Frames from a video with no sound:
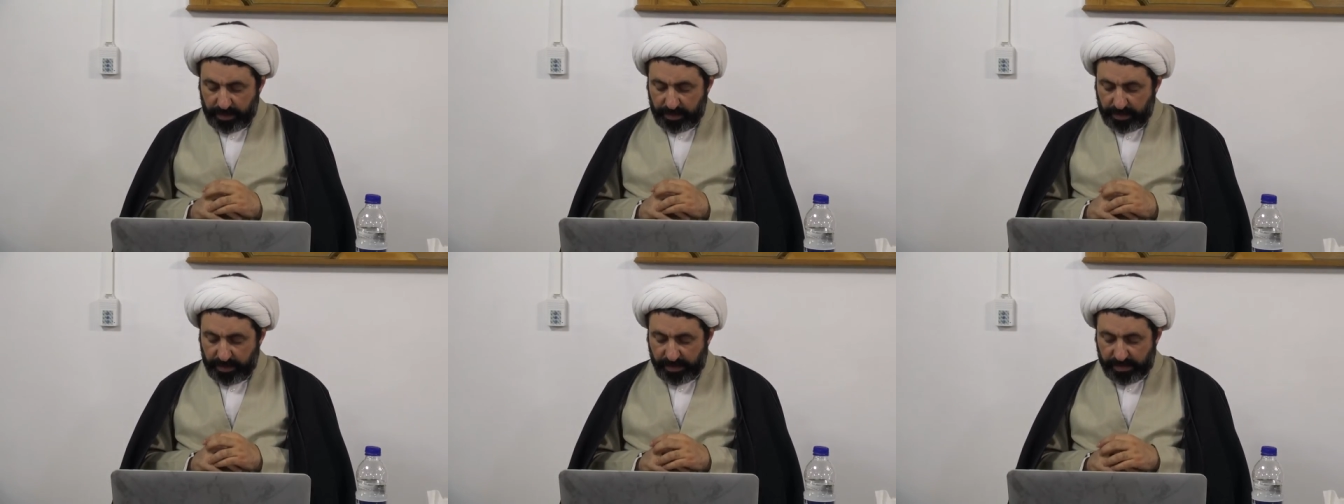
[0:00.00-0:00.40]

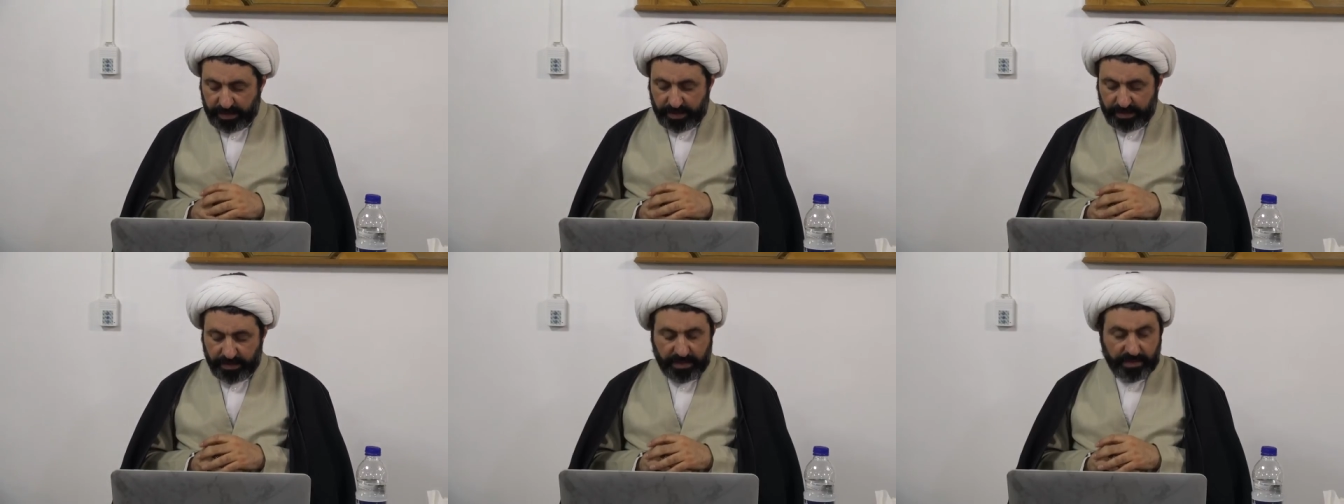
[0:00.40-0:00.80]
He
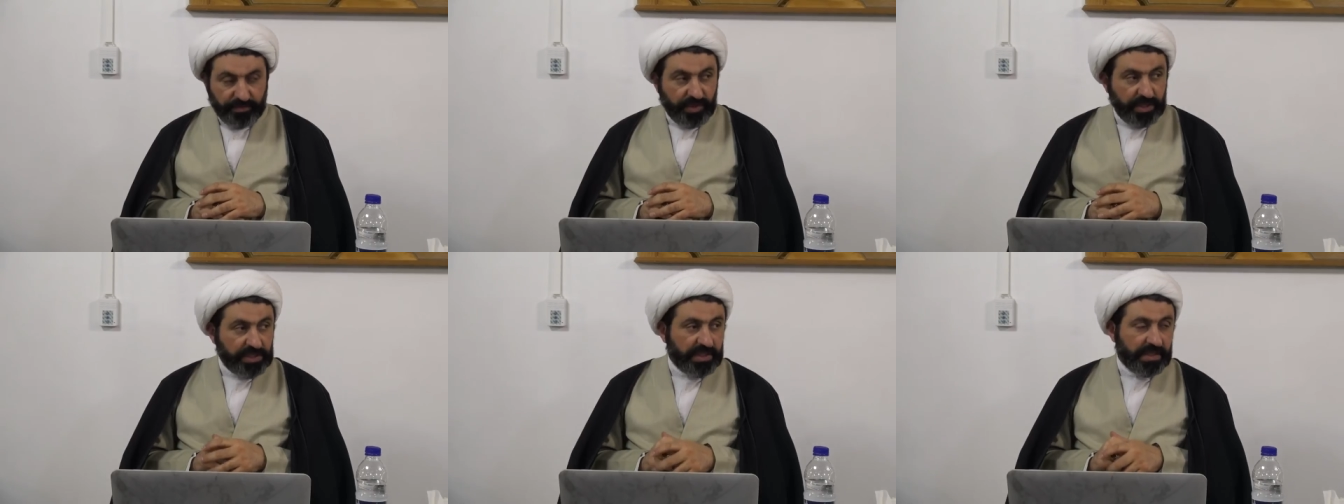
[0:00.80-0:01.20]
says,
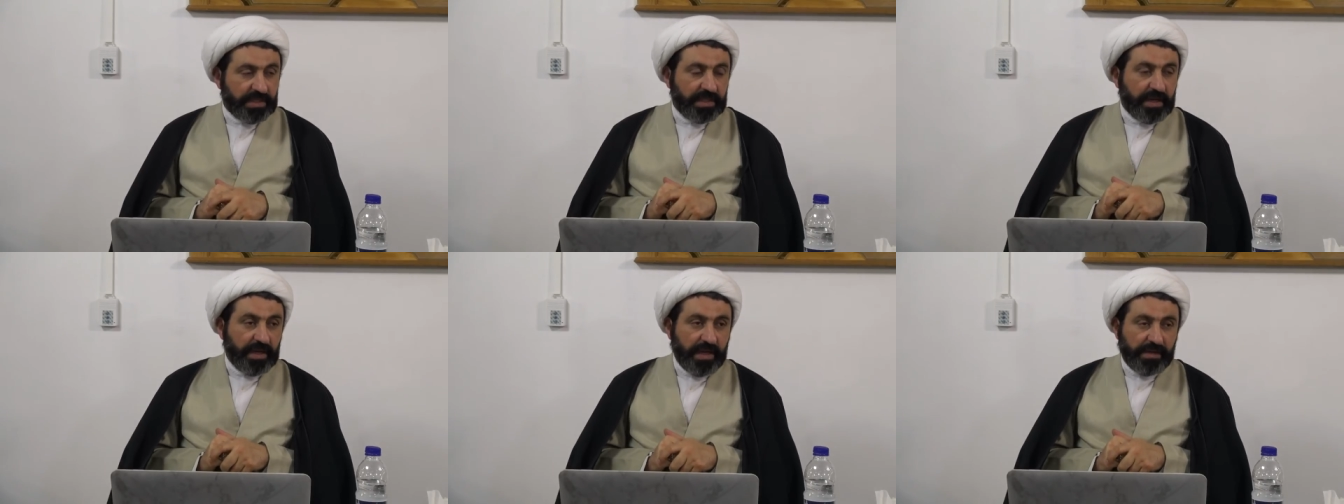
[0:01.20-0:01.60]

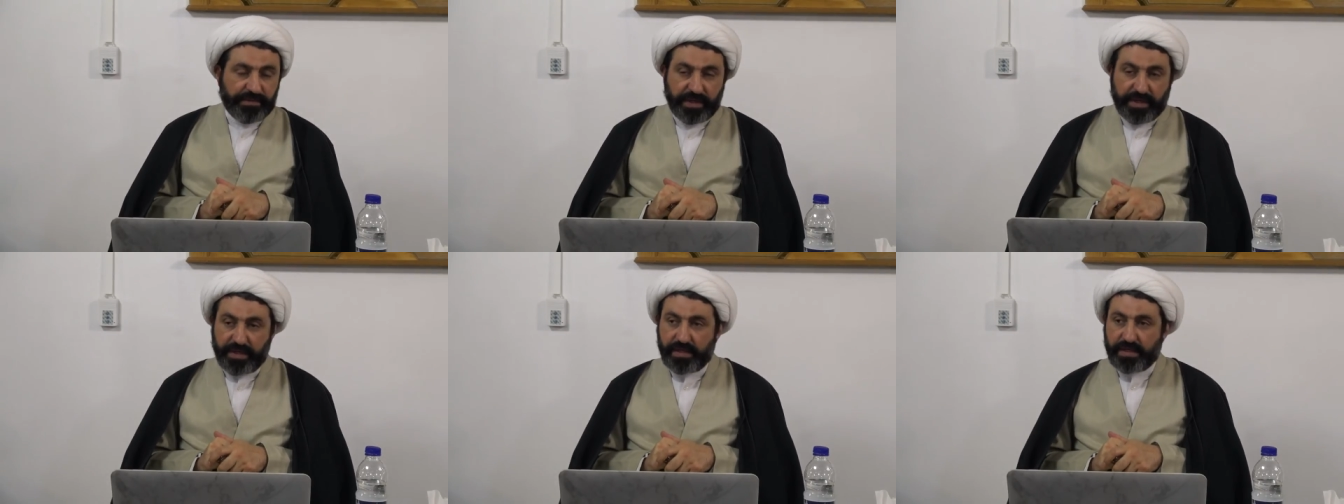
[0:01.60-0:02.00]
recently I
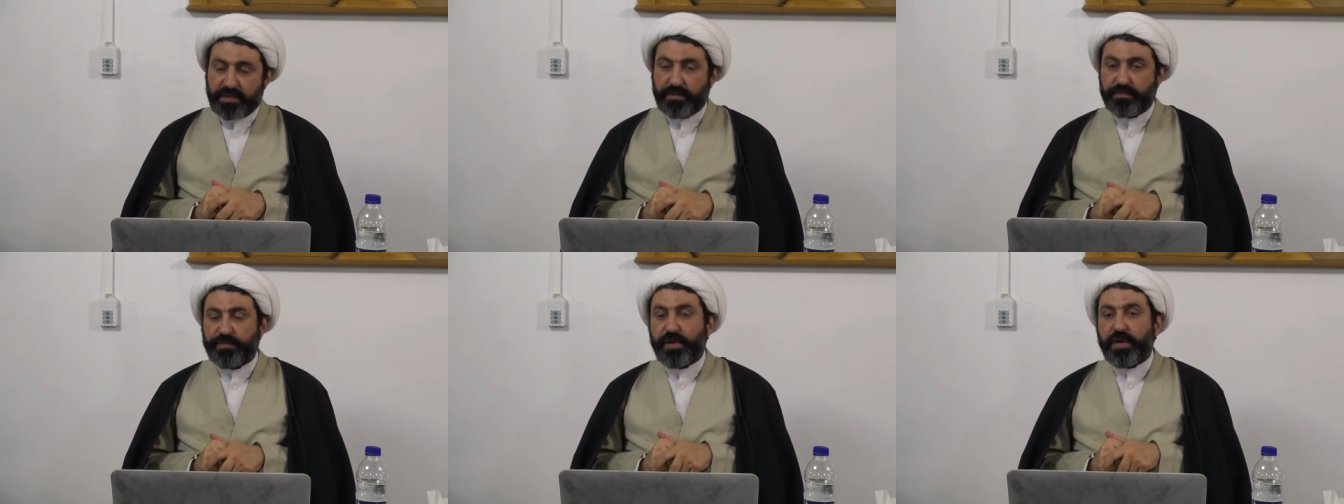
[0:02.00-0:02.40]
have
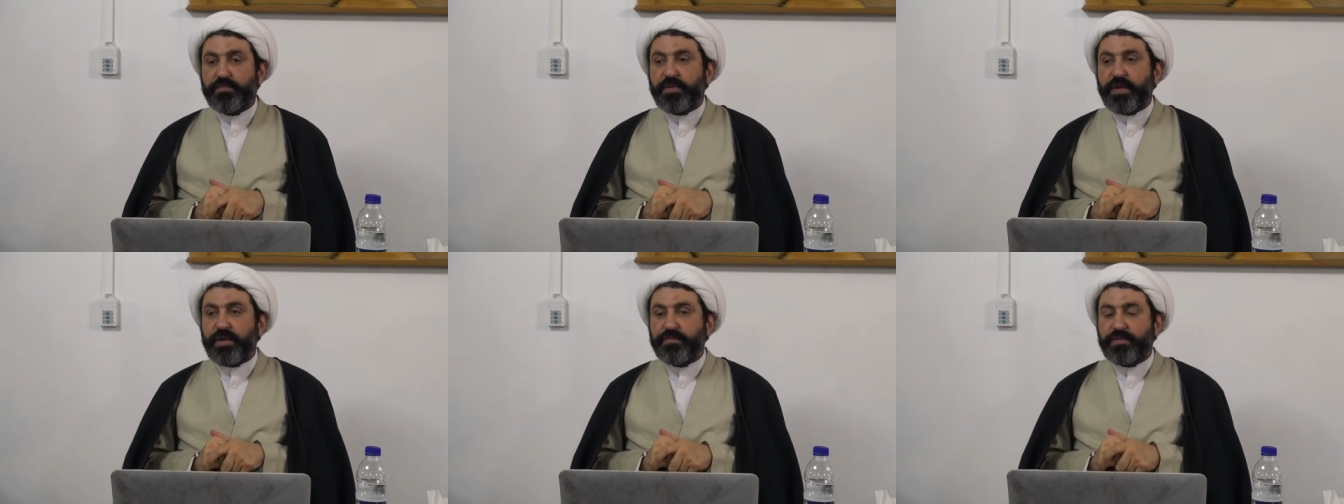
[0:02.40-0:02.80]
heard from
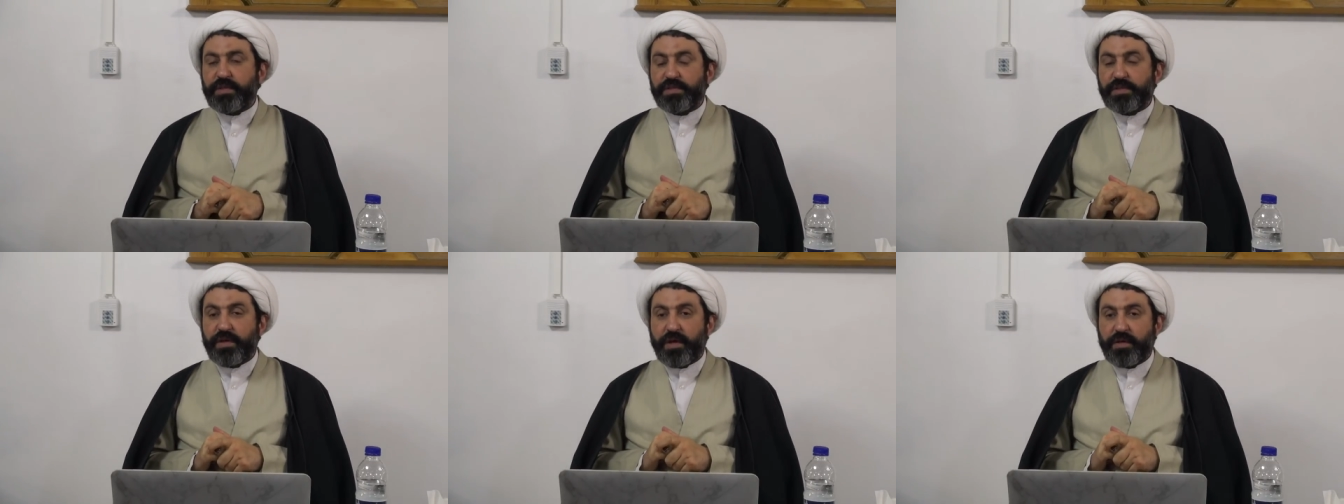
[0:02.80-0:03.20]
one of the
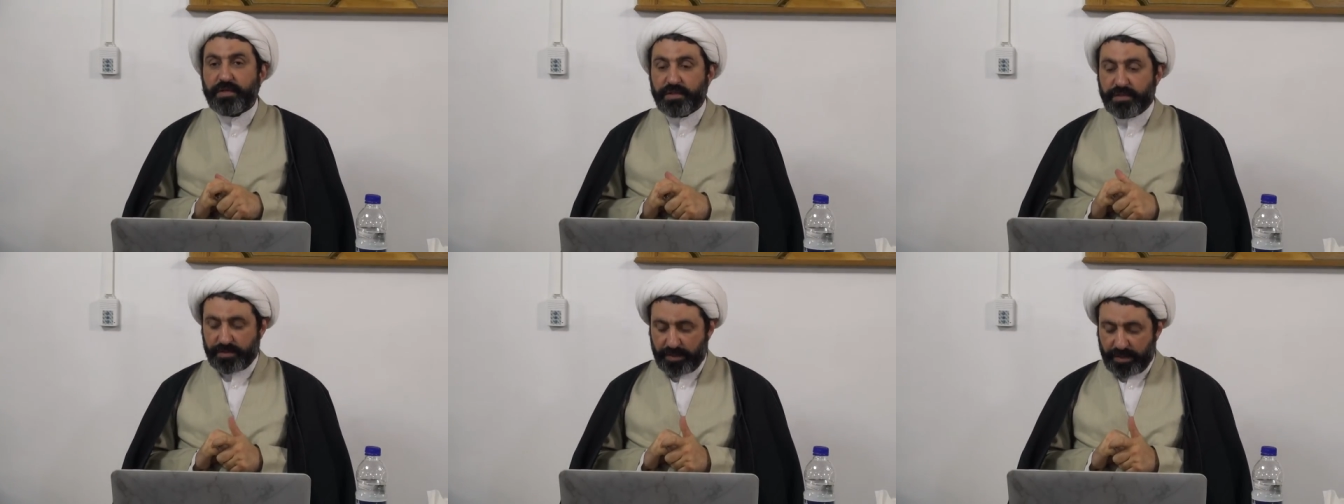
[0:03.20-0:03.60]

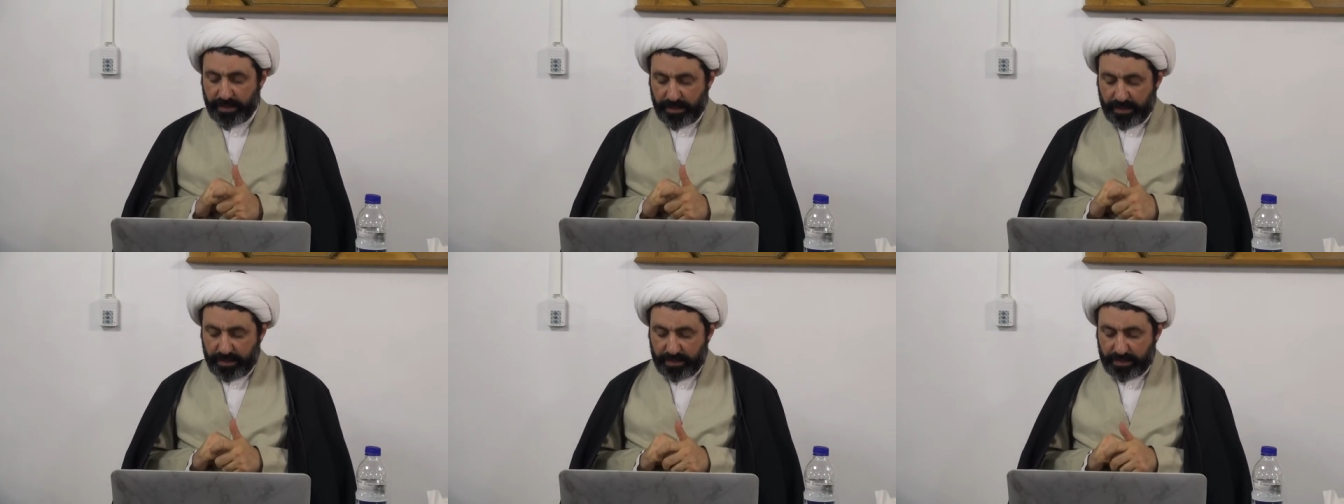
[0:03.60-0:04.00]
scholars
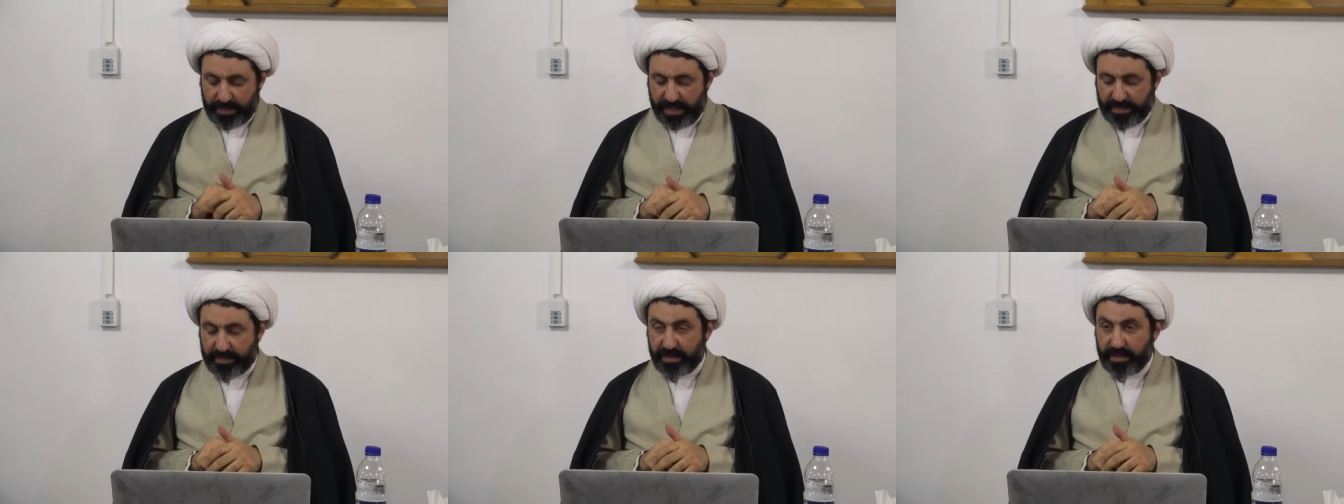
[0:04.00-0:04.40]

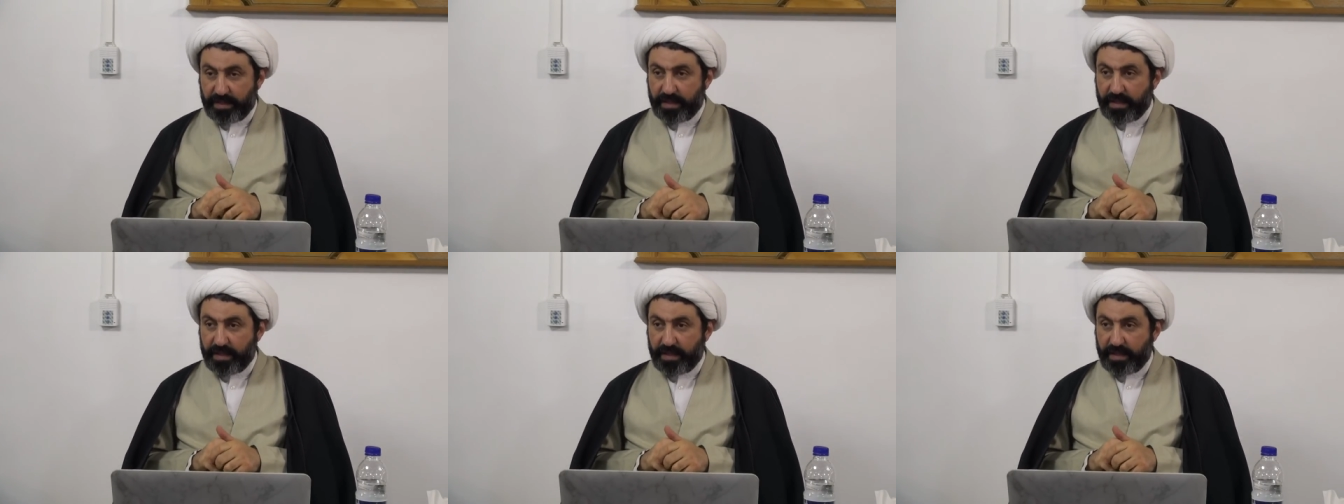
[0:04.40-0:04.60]
that